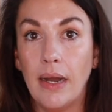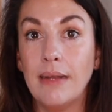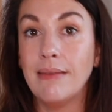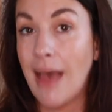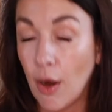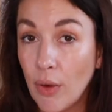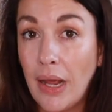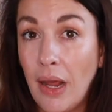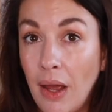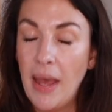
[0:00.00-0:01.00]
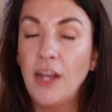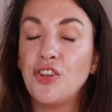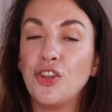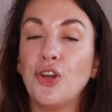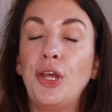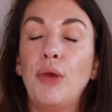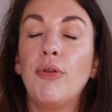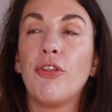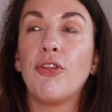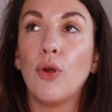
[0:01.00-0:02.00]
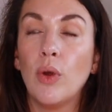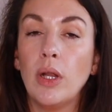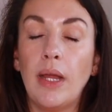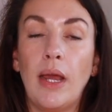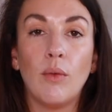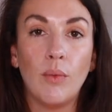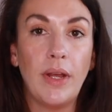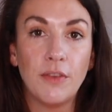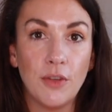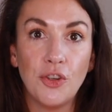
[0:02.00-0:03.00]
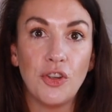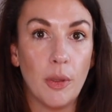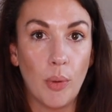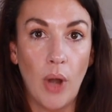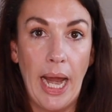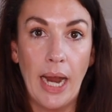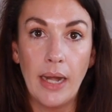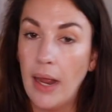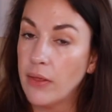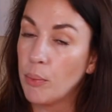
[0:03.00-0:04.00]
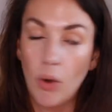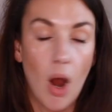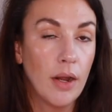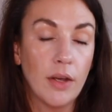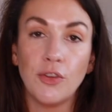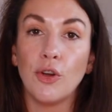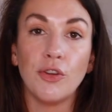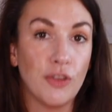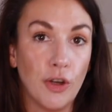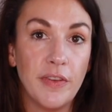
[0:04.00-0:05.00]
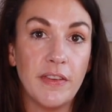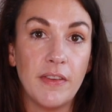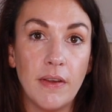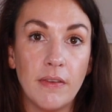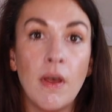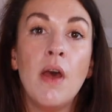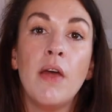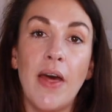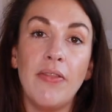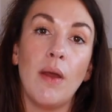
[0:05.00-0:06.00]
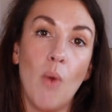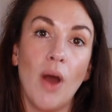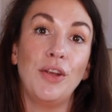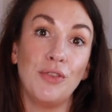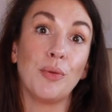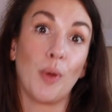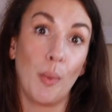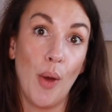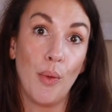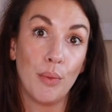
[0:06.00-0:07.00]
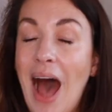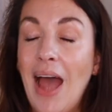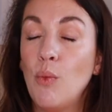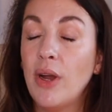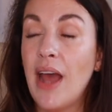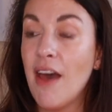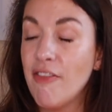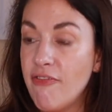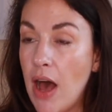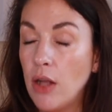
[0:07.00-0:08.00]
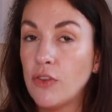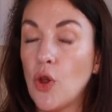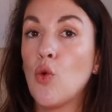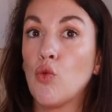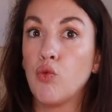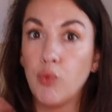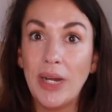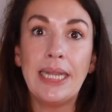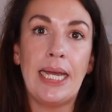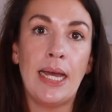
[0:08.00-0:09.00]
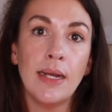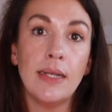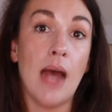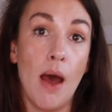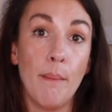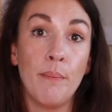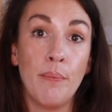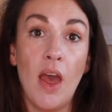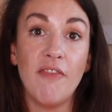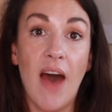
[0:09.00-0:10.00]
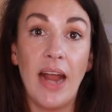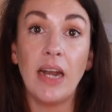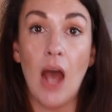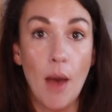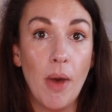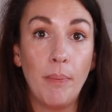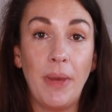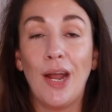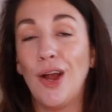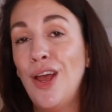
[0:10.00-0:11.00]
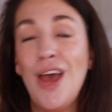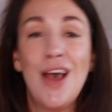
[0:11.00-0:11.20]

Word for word: and integrity, make sure you thoroughly research the brand and the products or services that they want you to promote. I would have felt really dumb if I had come up here,